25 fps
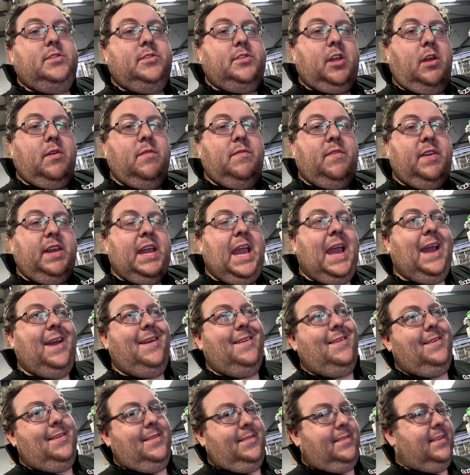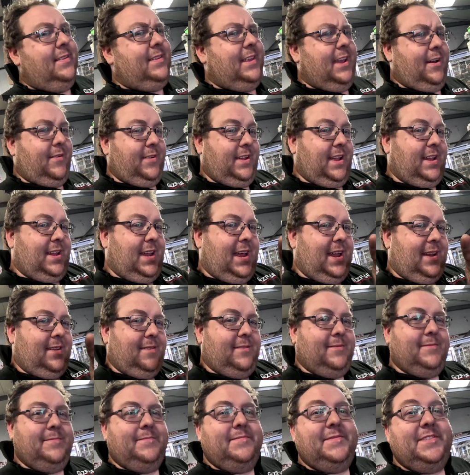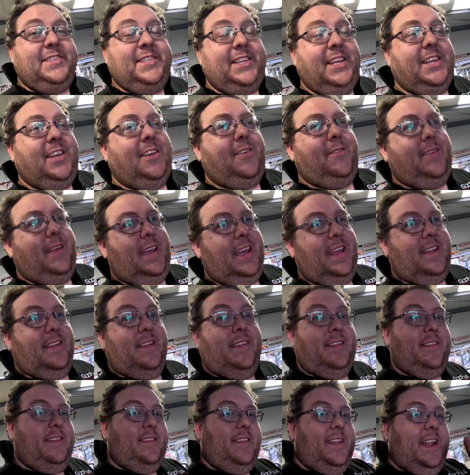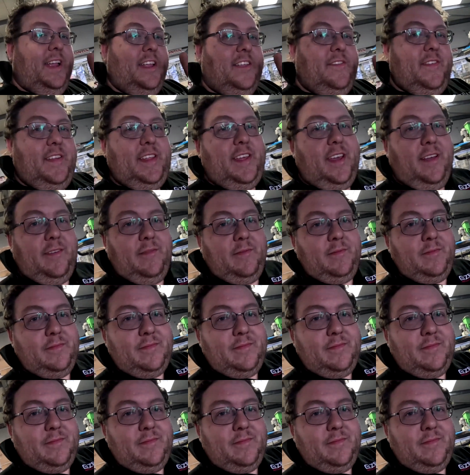Don't forget to tell your nan. See you in the next video.